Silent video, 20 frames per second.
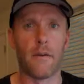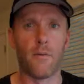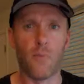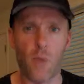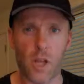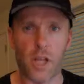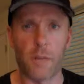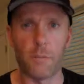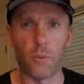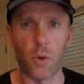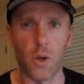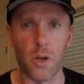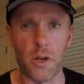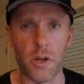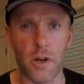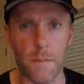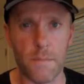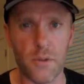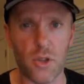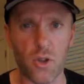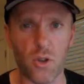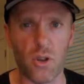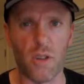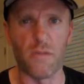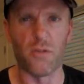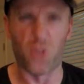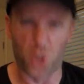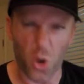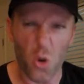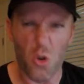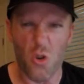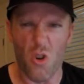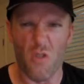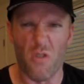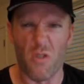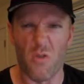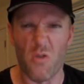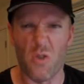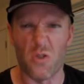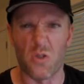Welcome to another episode of Do You
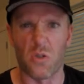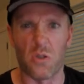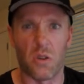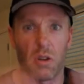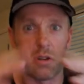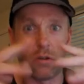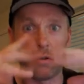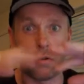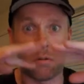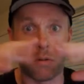Even Resonate?